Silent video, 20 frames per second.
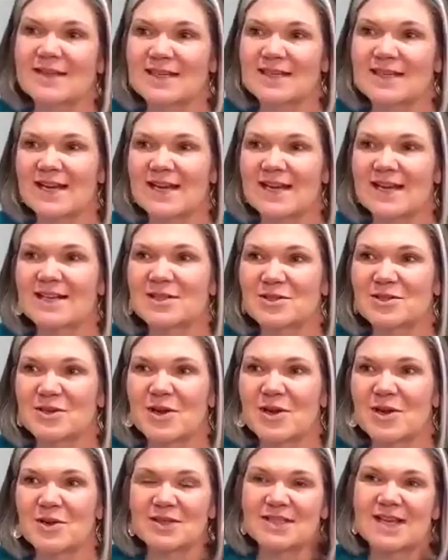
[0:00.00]
the tennis
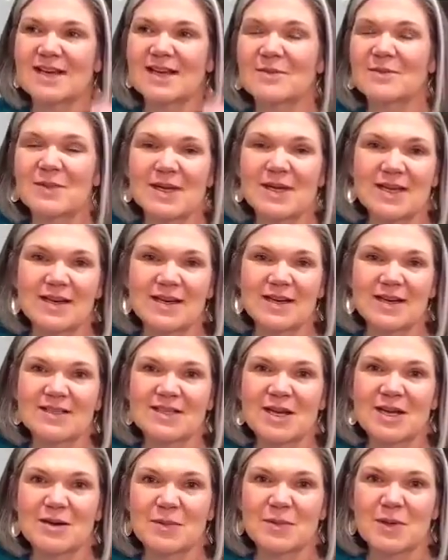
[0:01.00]
stroke. Second week in
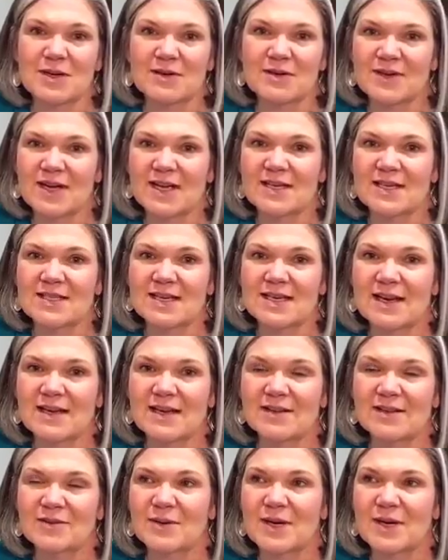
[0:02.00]
October of
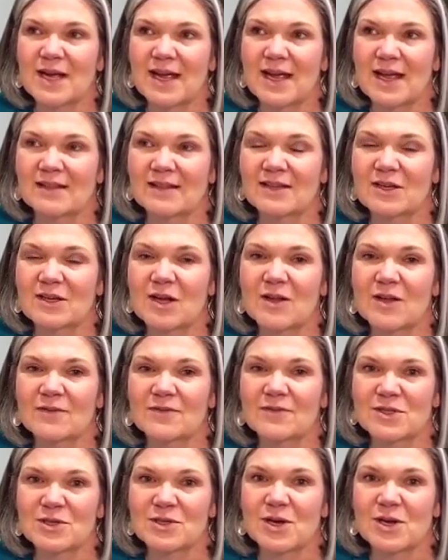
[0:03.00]
1983, I had the golf
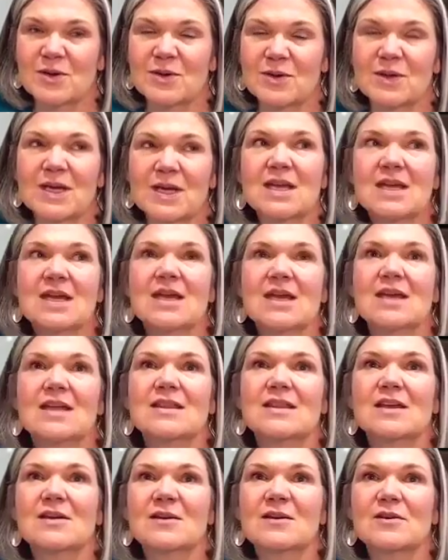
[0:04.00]
stroke.
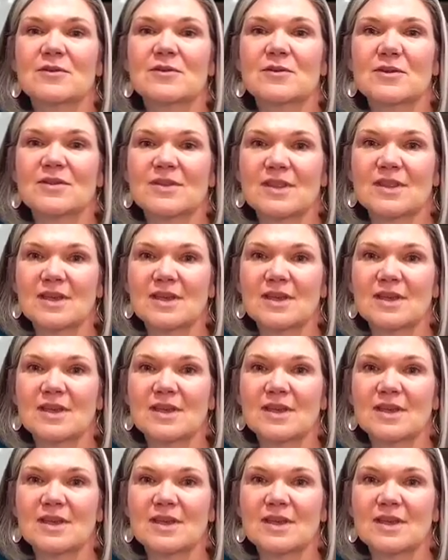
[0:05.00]
The